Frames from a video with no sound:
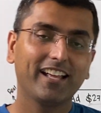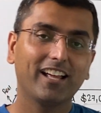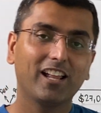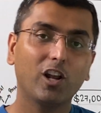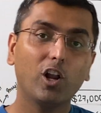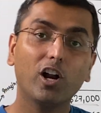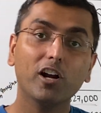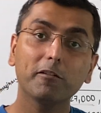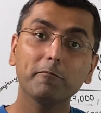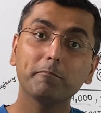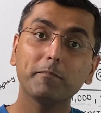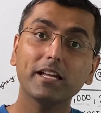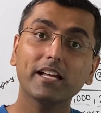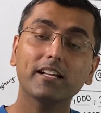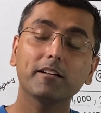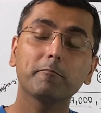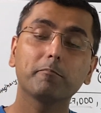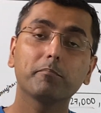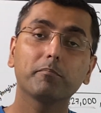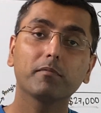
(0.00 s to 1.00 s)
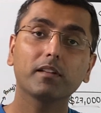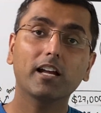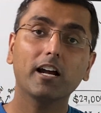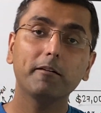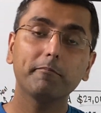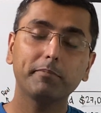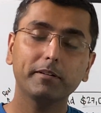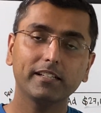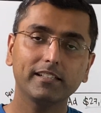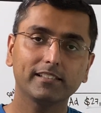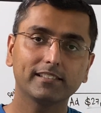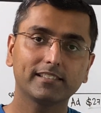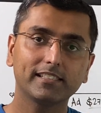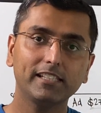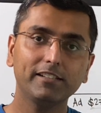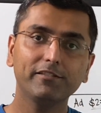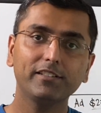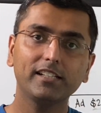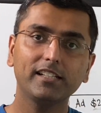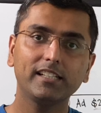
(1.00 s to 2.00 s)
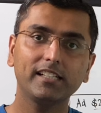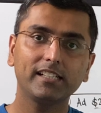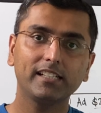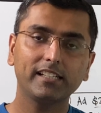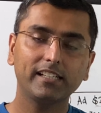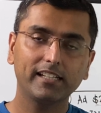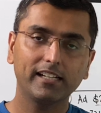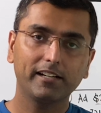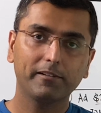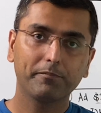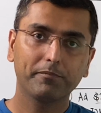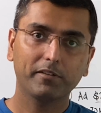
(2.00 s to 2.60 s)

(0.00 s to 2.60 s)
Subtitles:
A lot of big companies, even in India,